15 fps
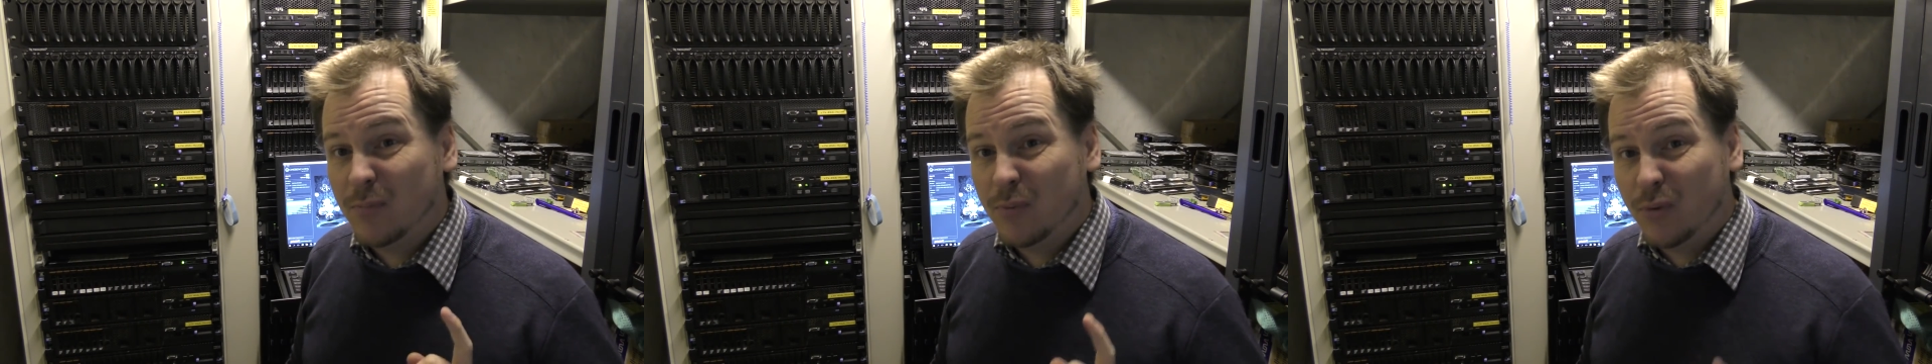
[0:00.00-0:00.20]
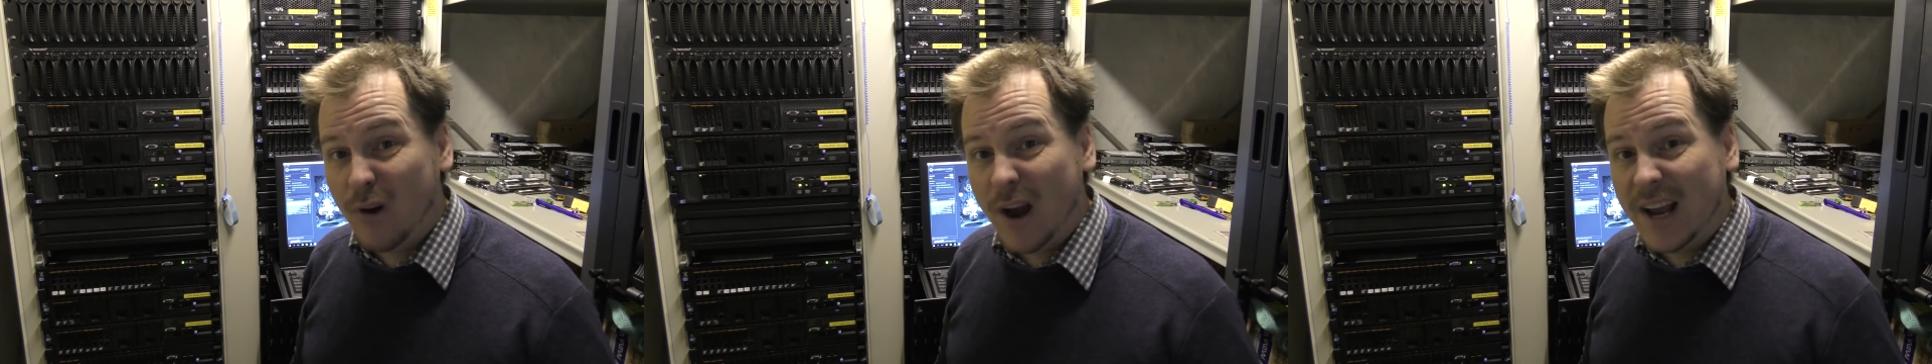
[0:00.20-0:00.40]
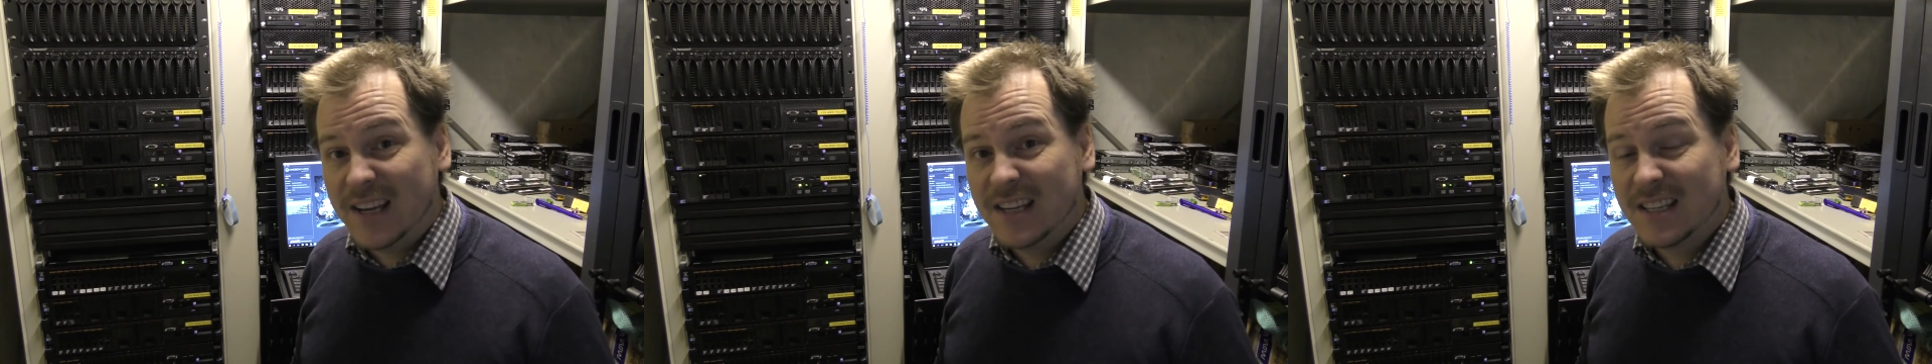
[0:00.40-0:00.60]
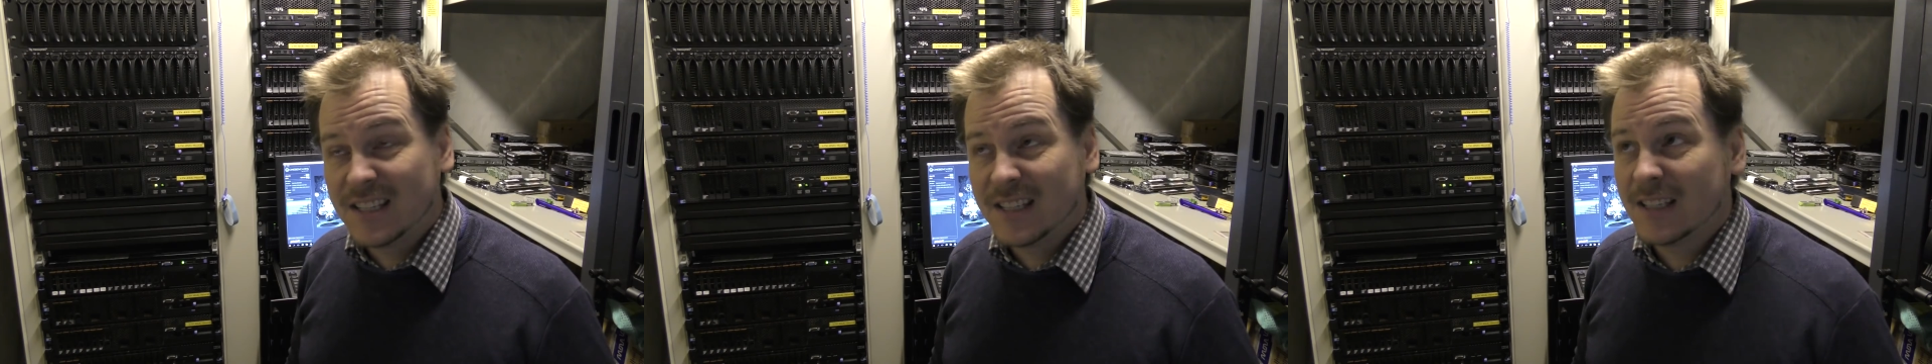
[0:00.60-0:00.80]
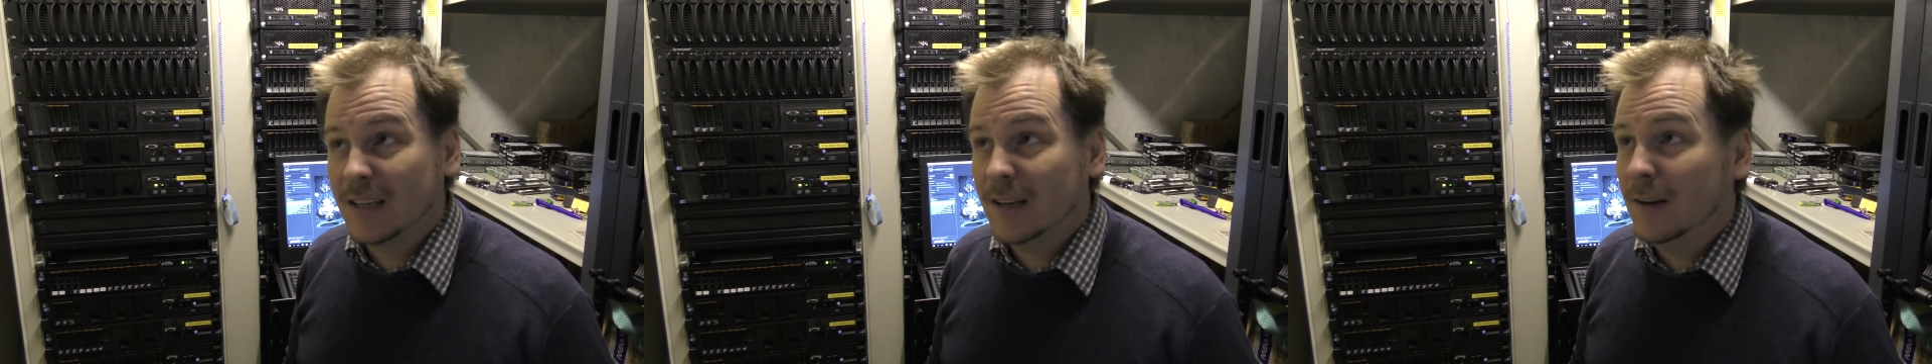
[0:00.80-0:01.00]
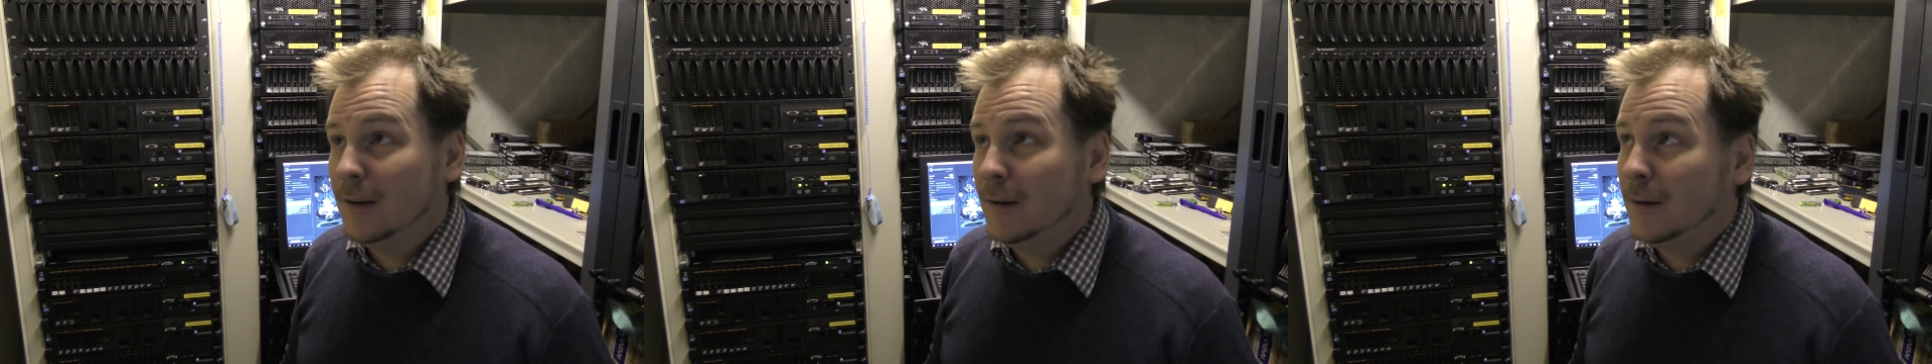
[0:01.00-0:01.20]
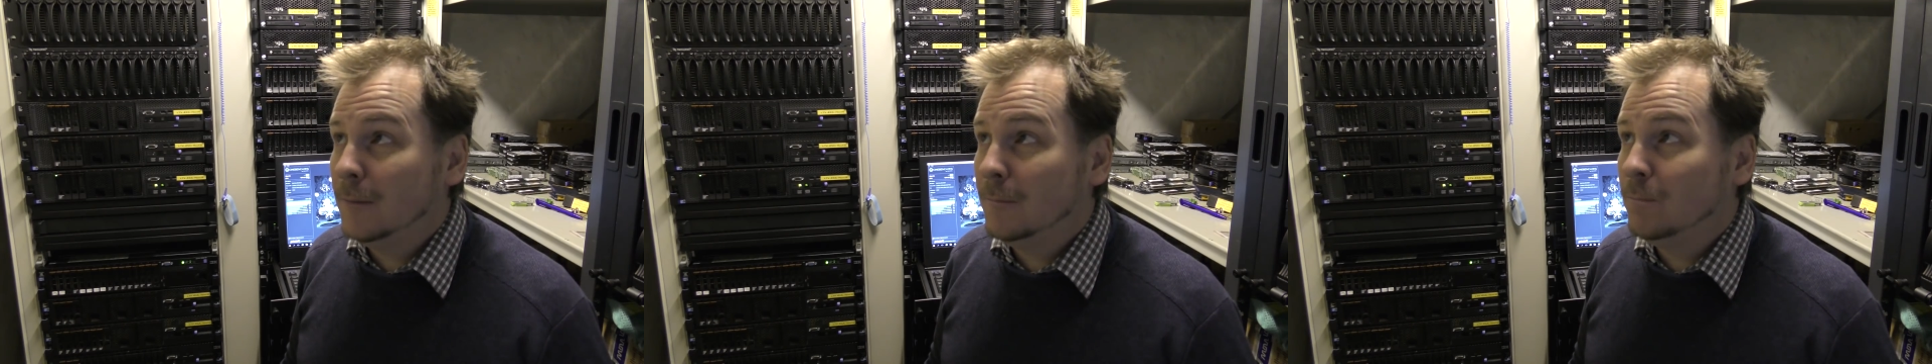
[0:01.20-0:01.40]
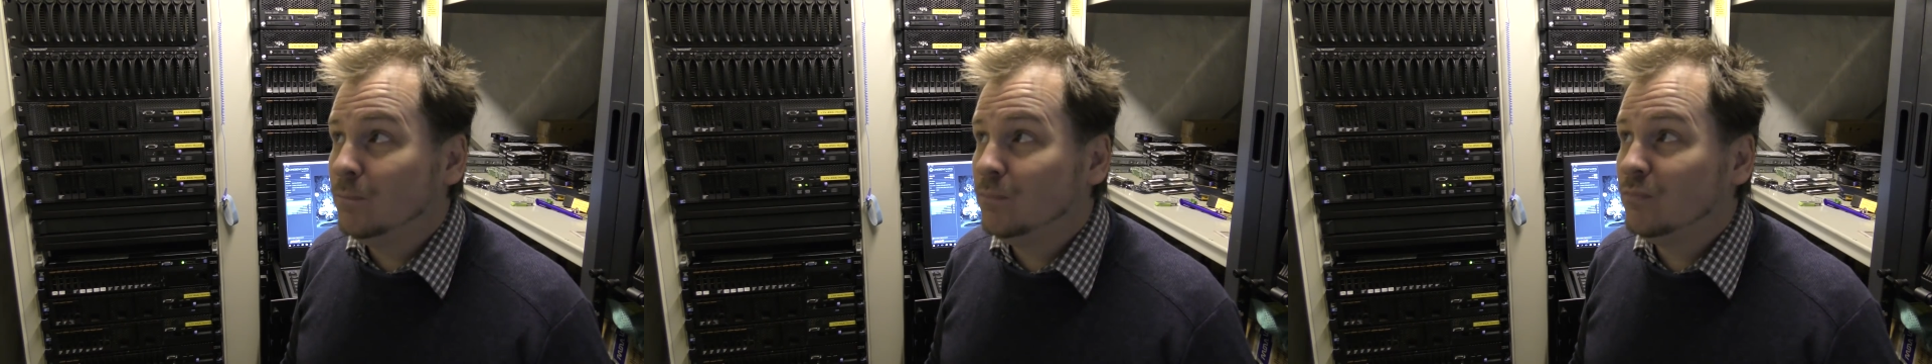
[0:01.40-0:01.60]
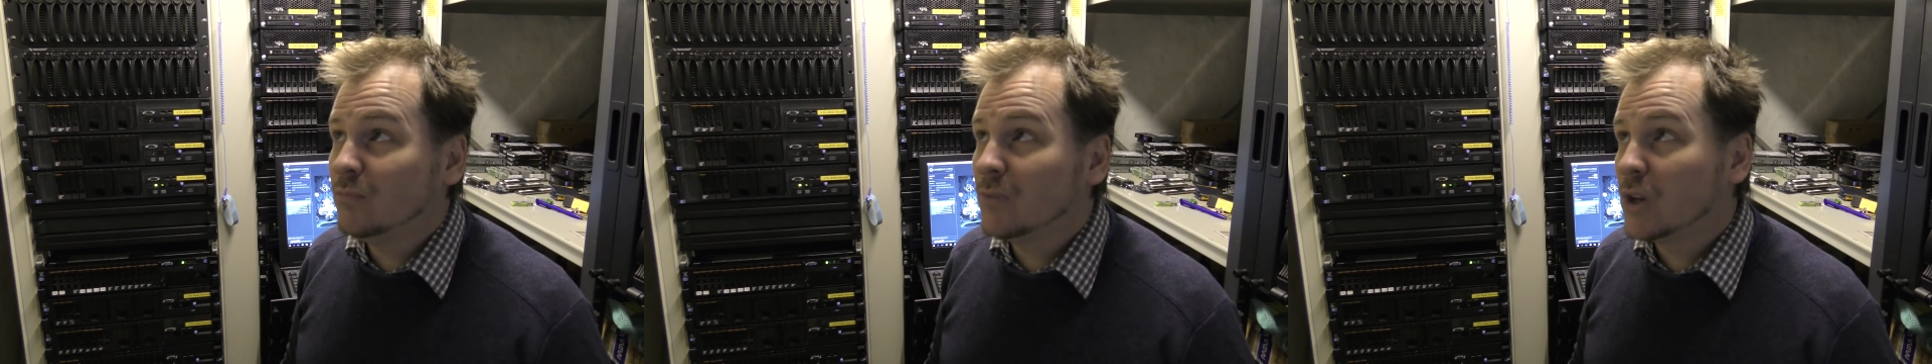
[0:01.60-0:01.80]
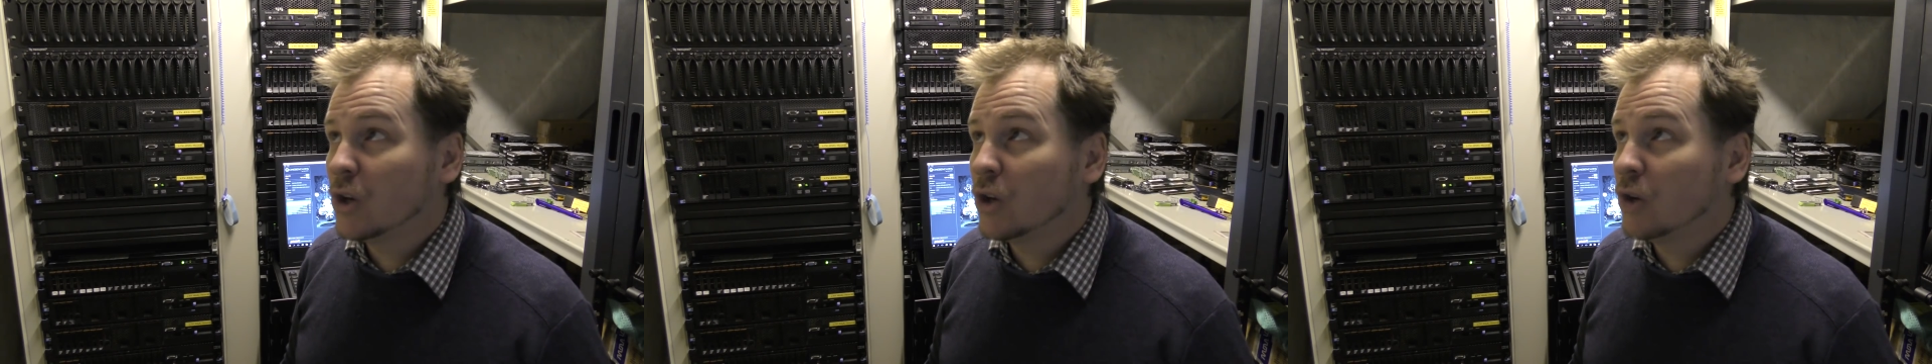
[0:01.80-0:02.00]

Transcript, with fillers: price um,